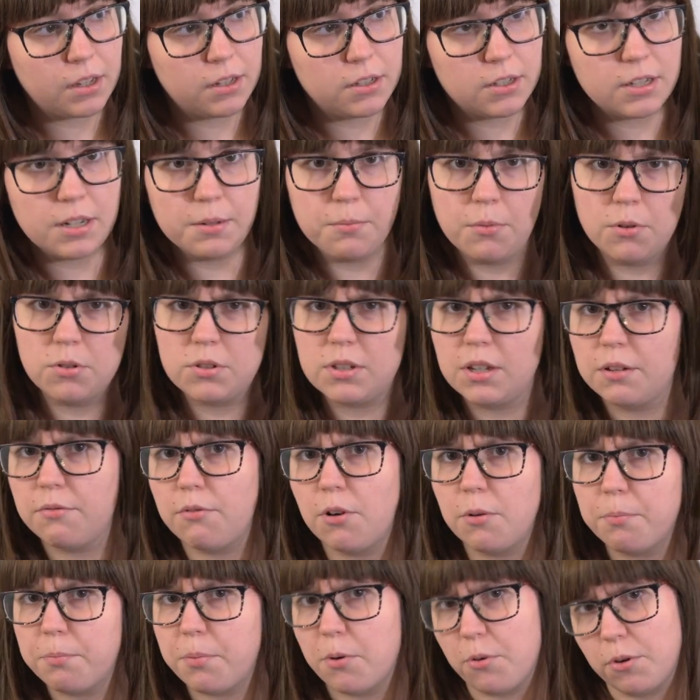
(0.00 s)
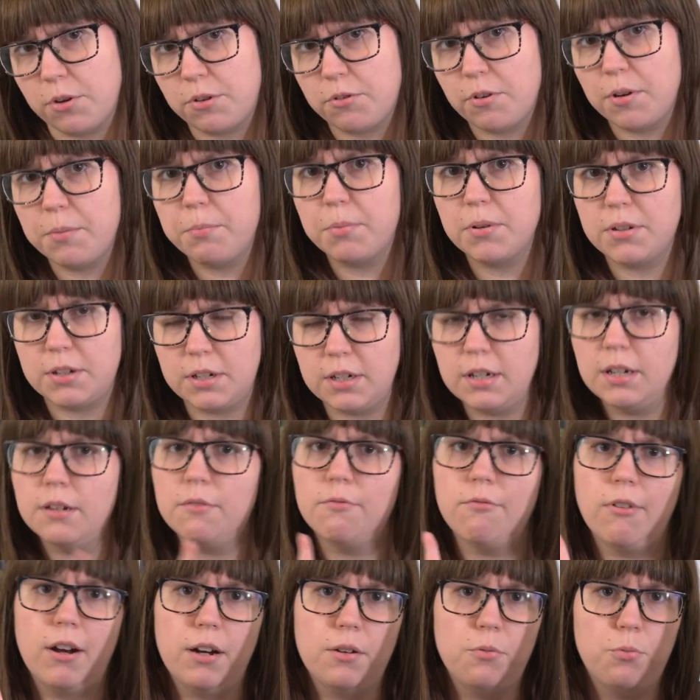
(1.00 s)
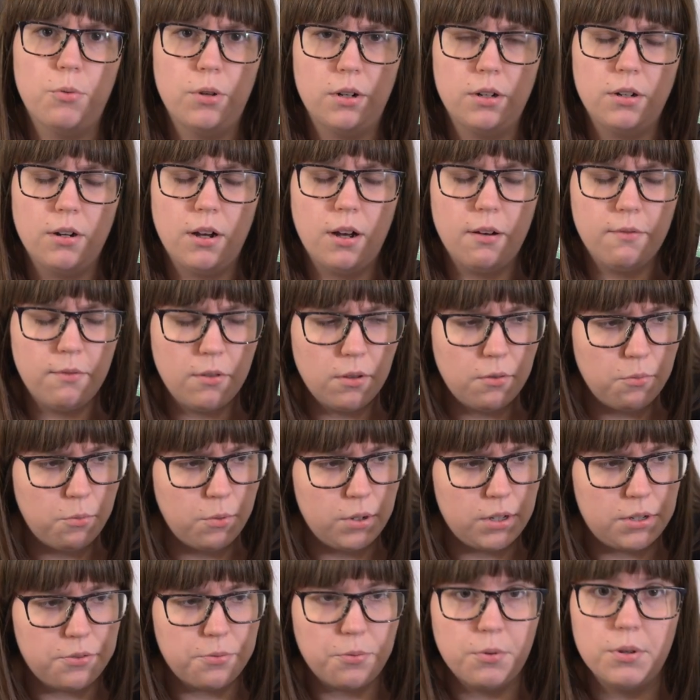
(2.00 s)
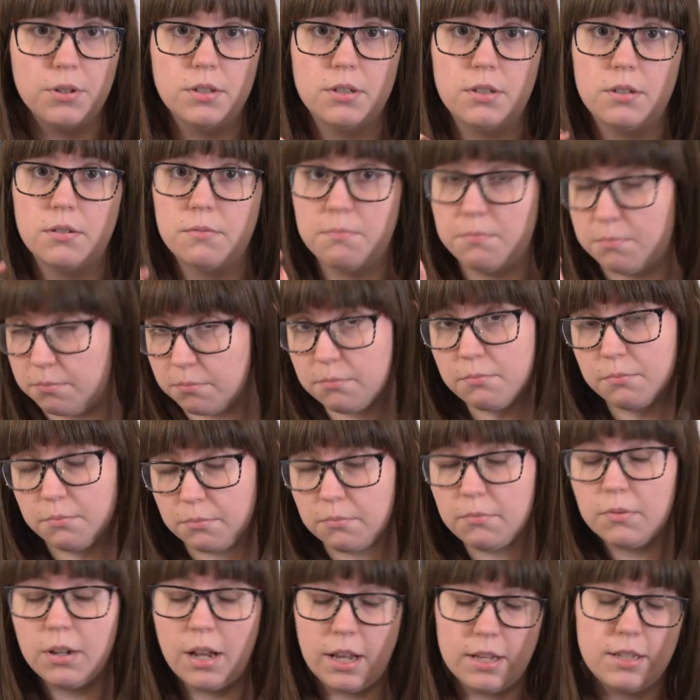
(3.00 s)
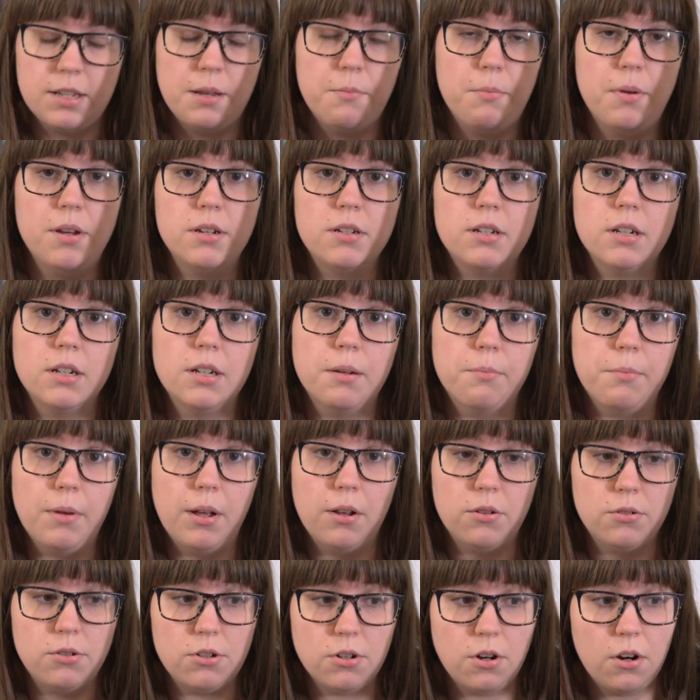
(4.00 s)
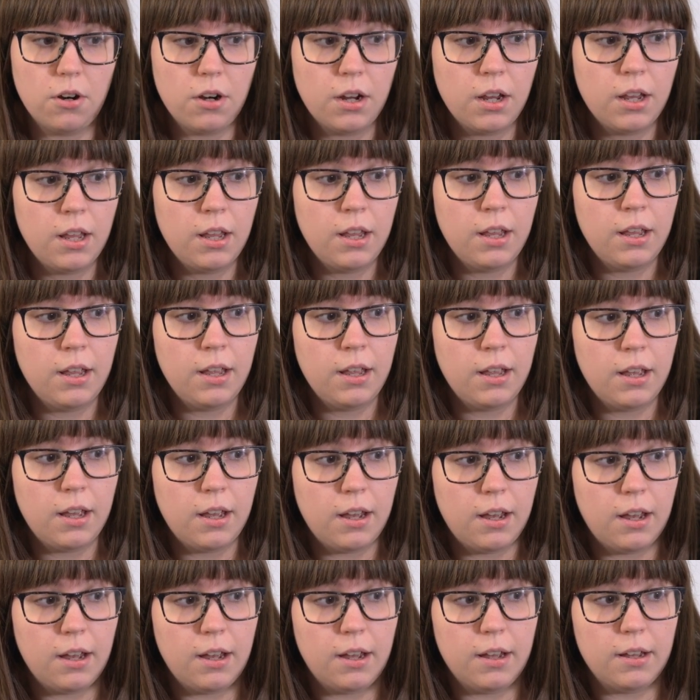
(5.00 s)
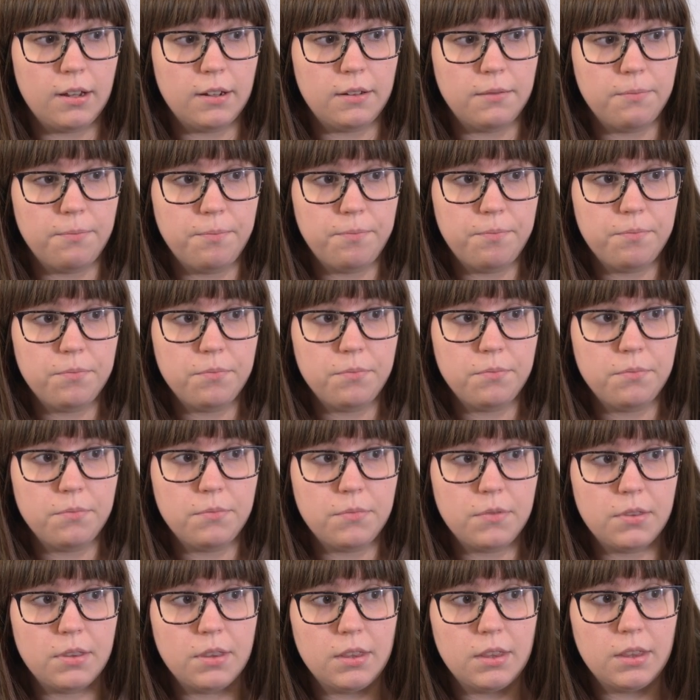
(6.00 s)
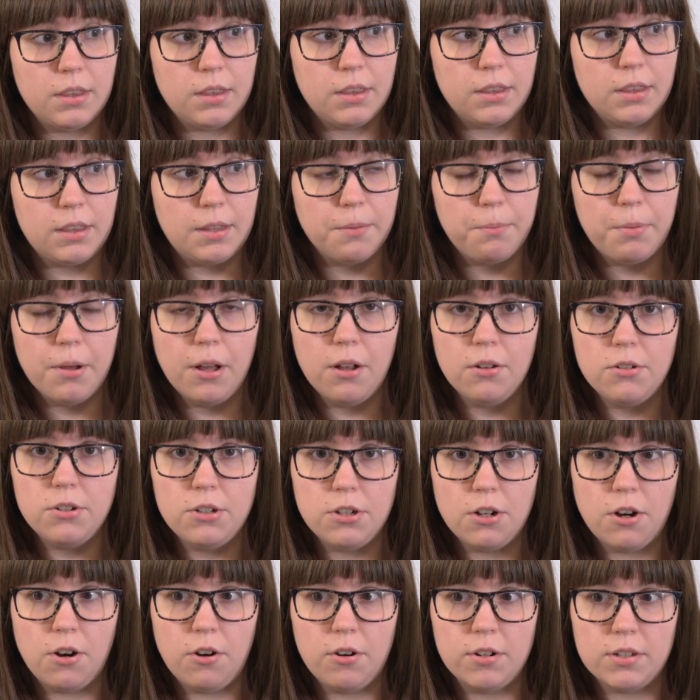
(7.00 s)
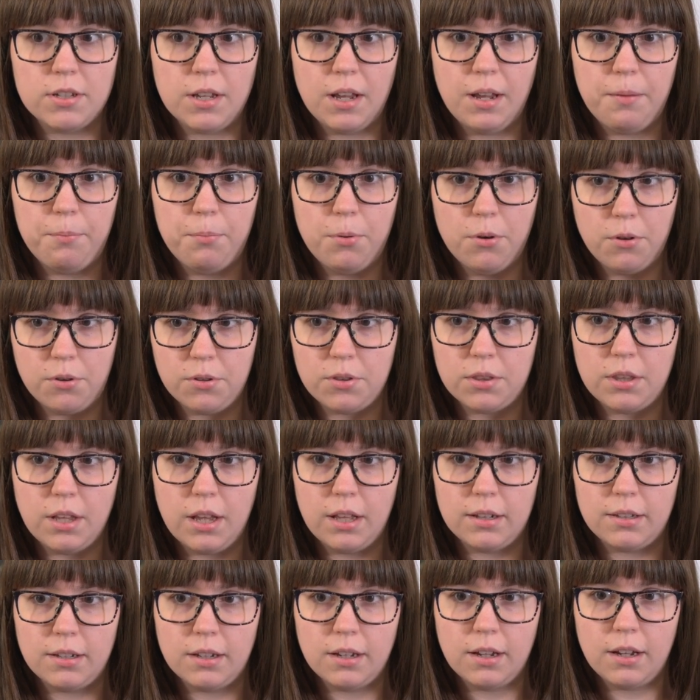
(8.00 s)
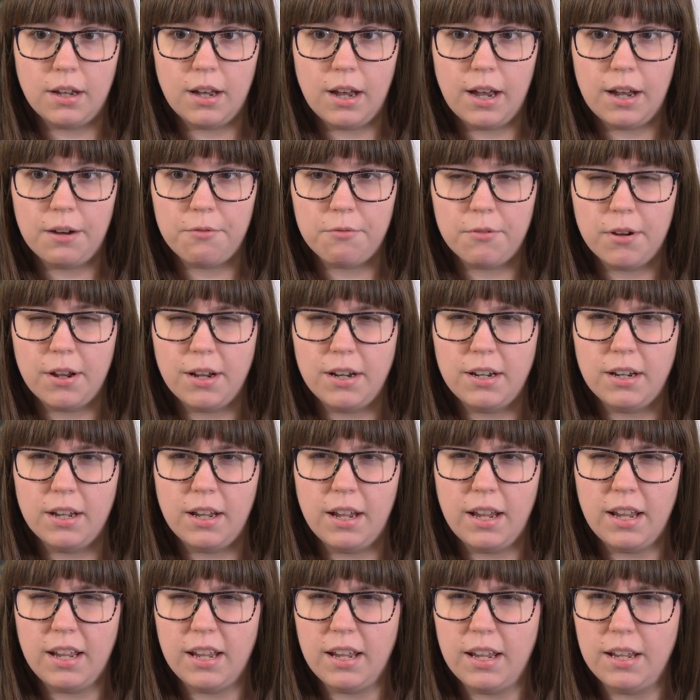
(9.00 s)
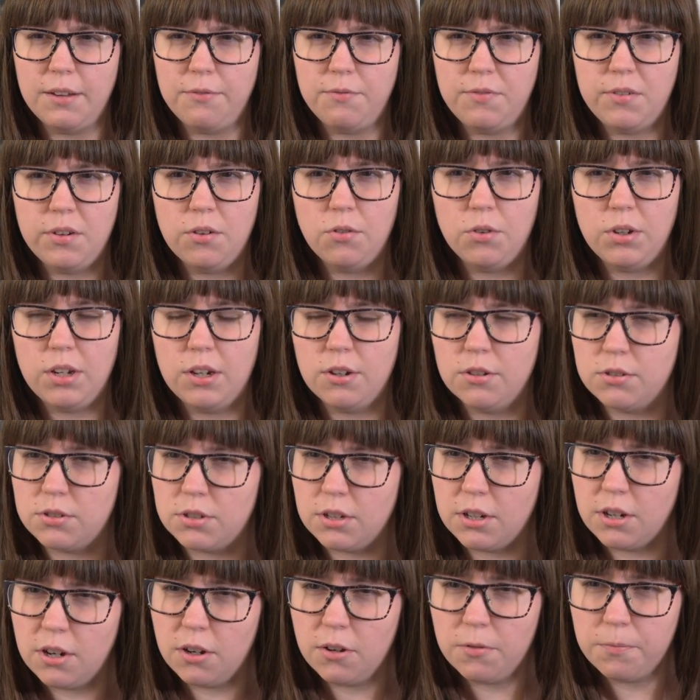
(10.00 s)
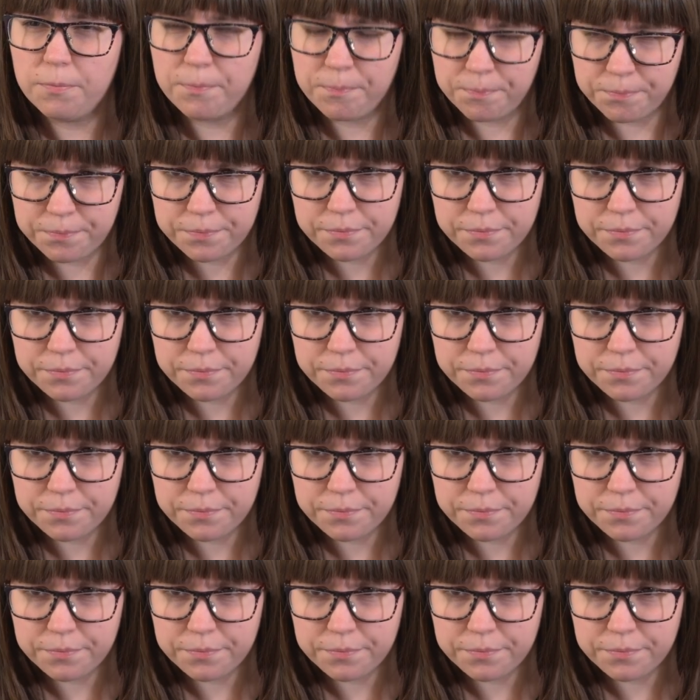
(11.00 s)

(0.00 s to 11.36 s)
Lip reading: She mostly wrote poetry, but she did write one novel, which was, as I mentioned, The Bell Jar. The Bell Jar is a book that I read a few years ago,